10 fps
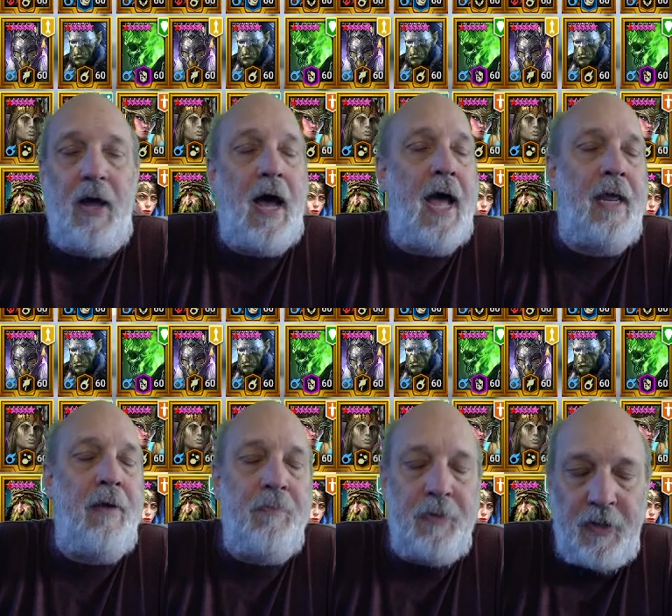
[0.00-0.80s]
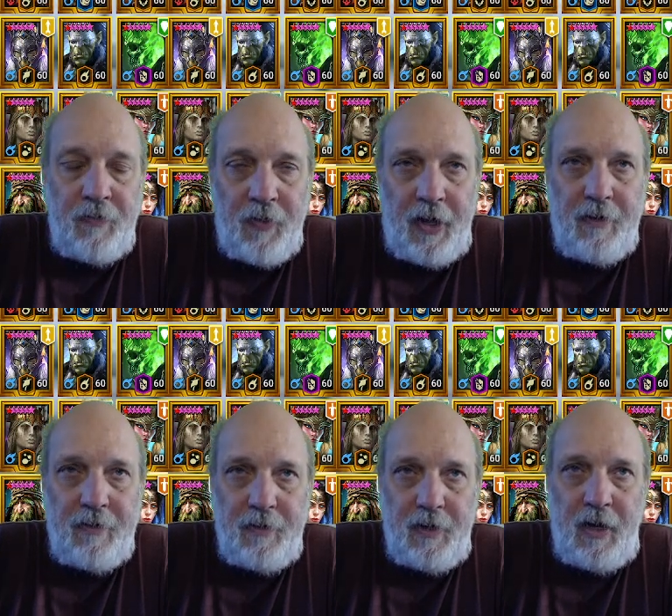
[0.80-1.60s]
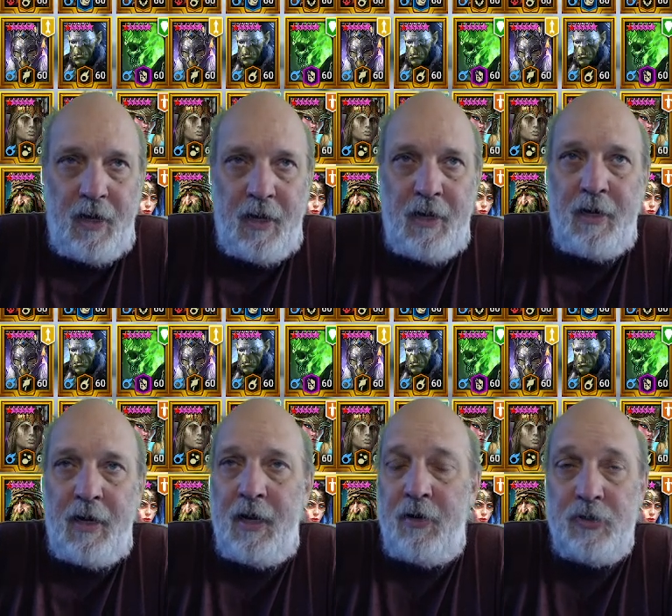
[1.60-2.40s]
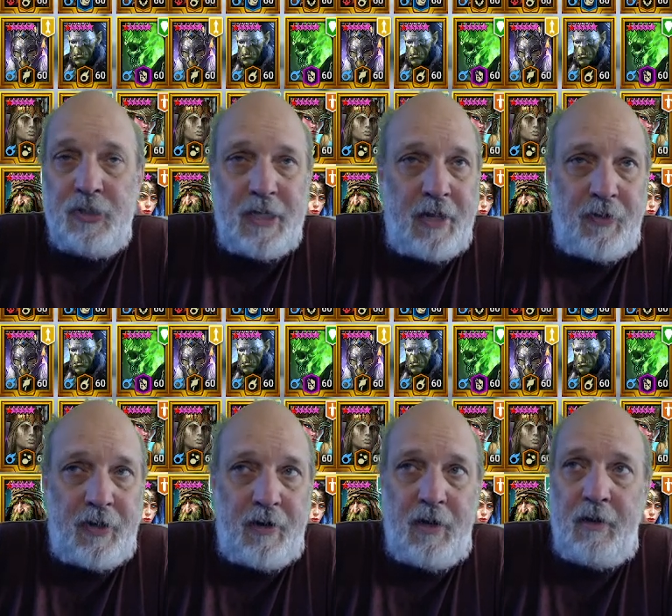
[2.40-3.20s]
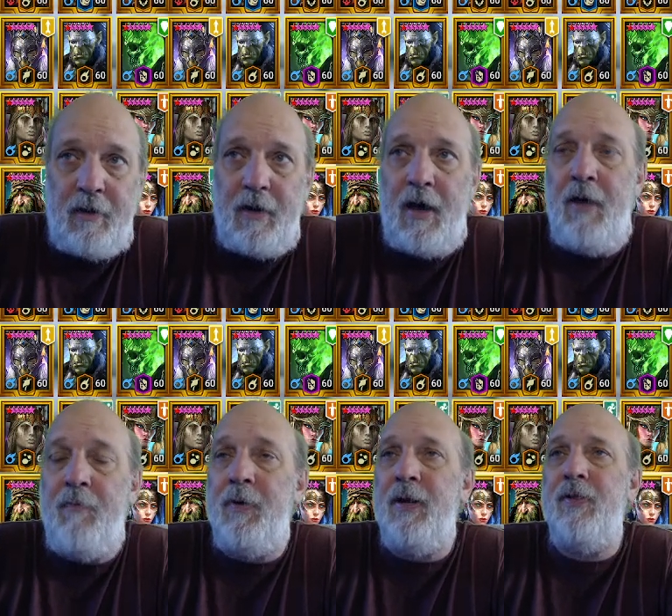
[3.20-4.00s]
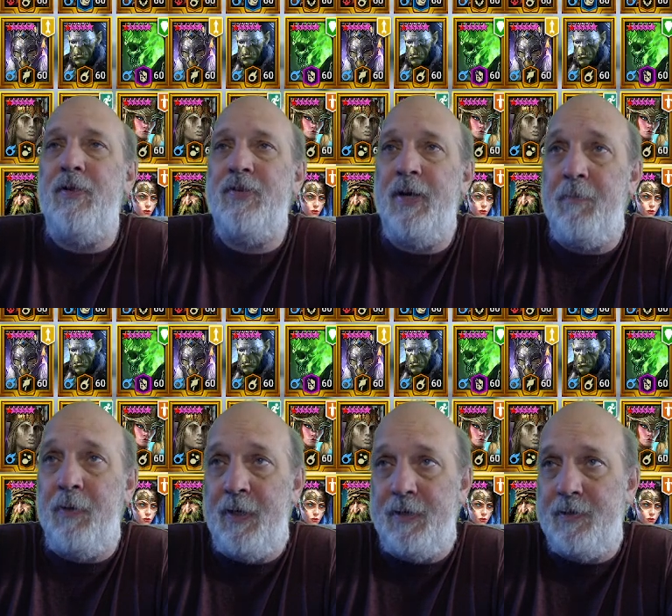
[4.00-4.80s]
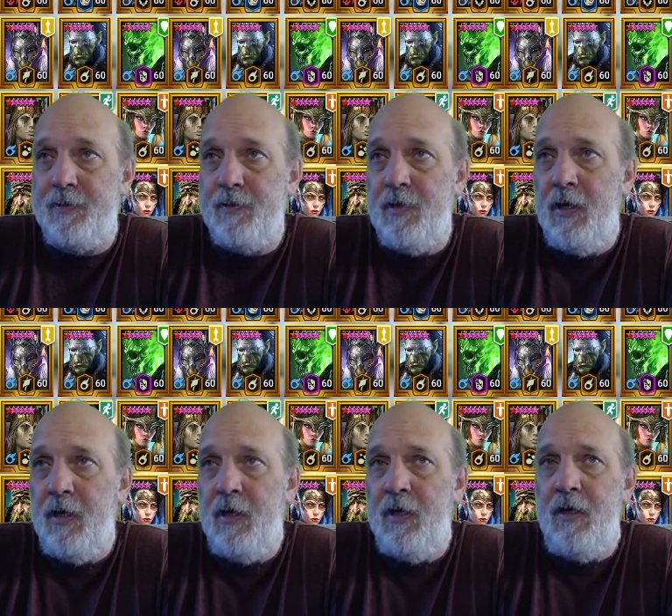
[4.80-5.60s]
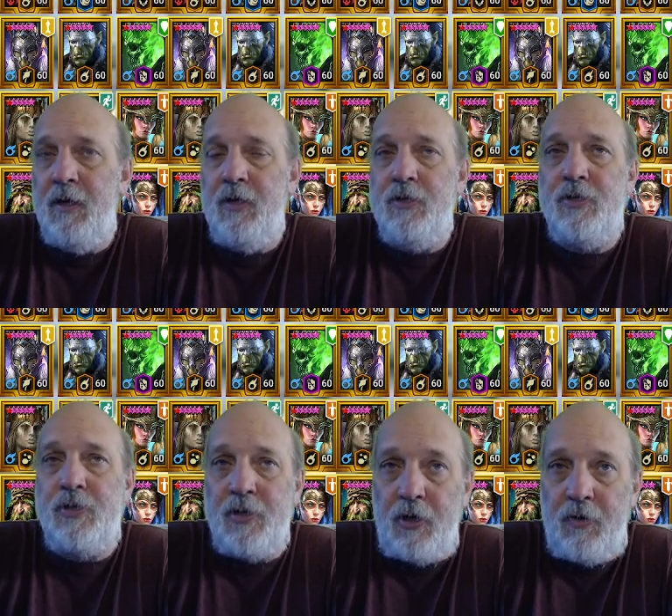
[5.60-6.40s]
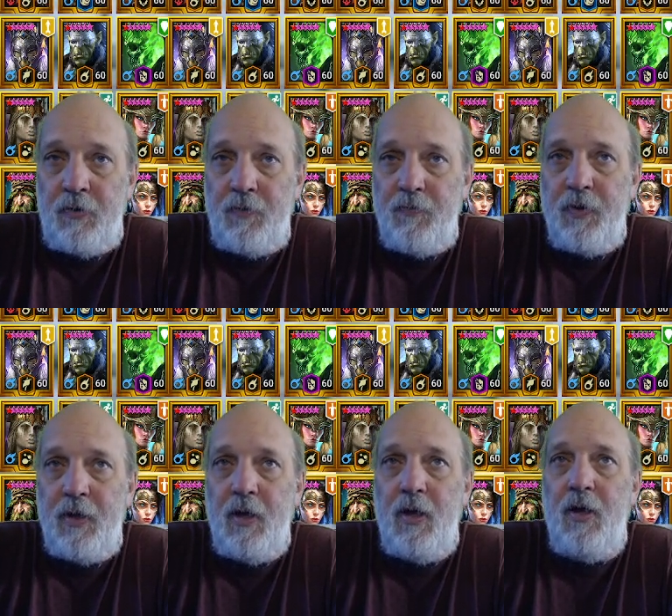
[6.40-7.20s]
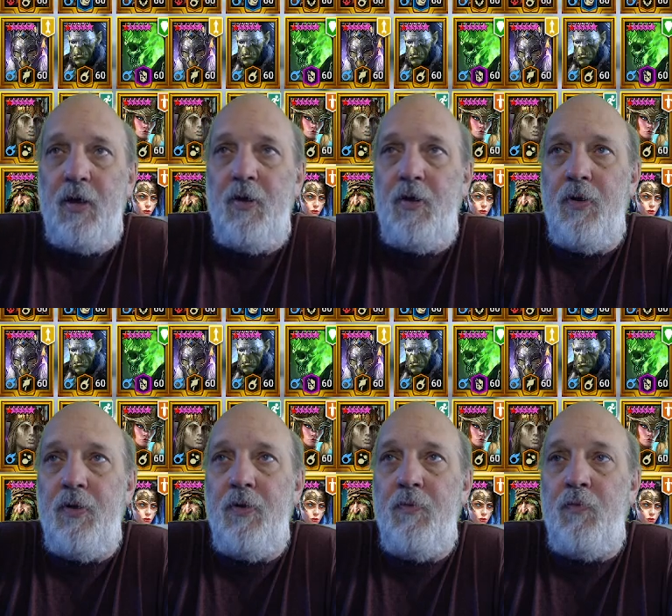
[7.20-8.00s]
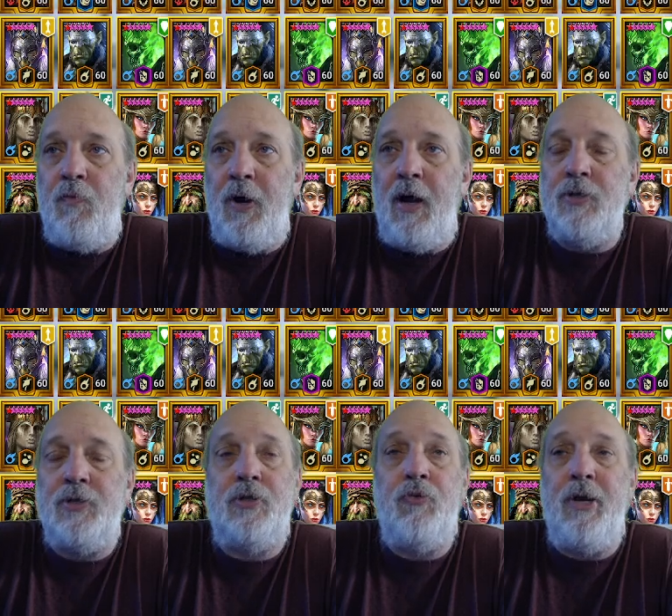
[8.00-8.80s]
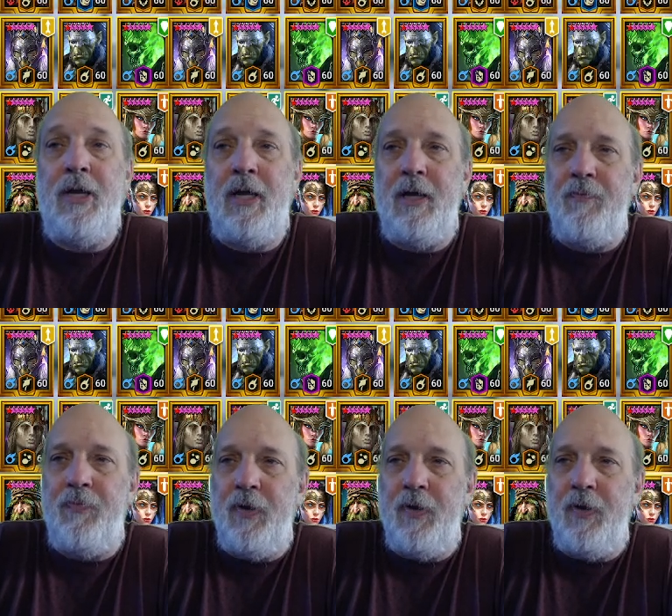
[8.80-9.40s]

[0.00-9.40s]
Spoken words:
I can believe that. and I understand that. And I've been in the same place. So, what else do we need?